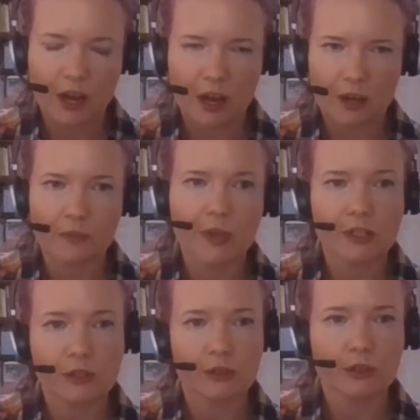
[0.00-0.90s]
um,
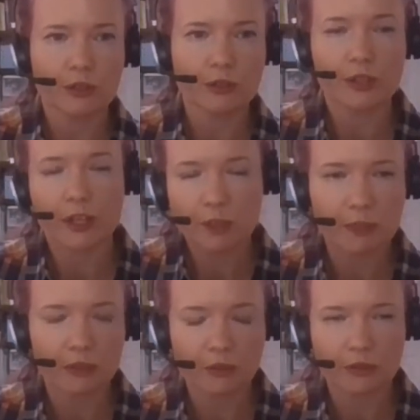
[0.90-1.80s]
is not your going to
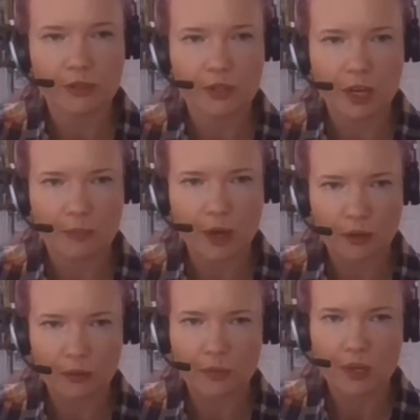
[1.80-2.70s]
be your long-term
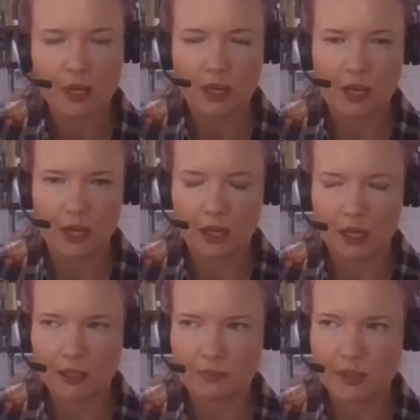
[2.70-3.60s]
home.
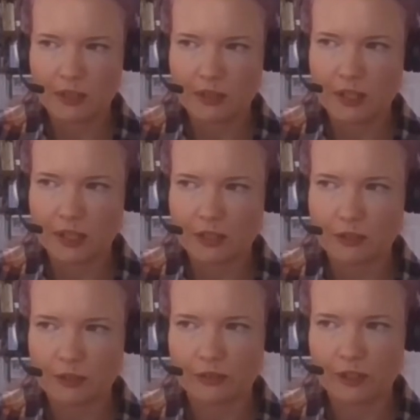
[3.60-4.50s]
Um, so I think that's
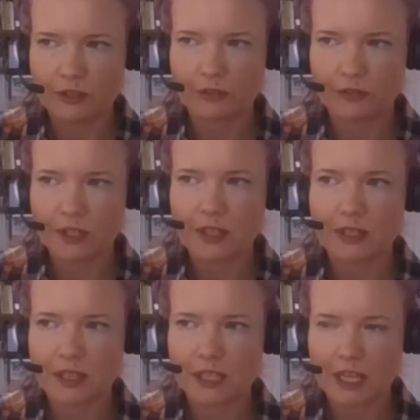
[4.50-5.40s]
sort of sort of
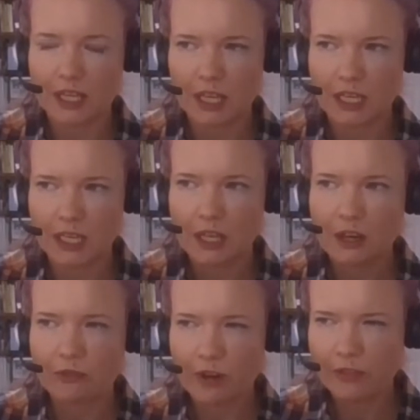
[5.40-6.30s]
taking
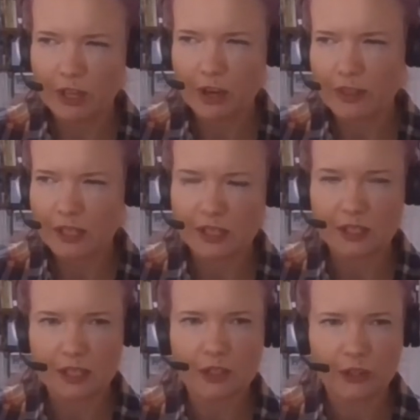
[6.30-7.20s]
rather than going this
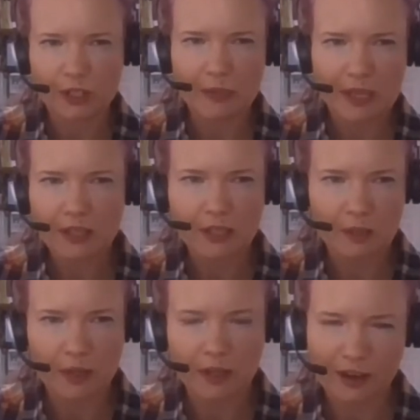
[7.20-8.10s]
is this has got to be it. This
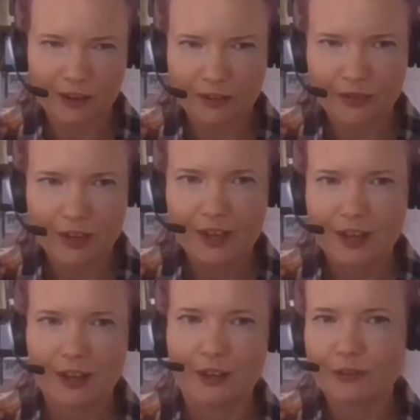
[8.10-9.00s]
is my kind of
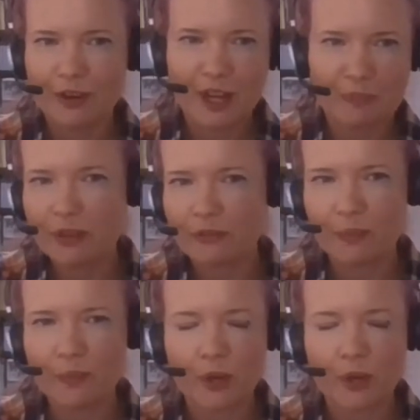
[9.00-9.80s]
career pivot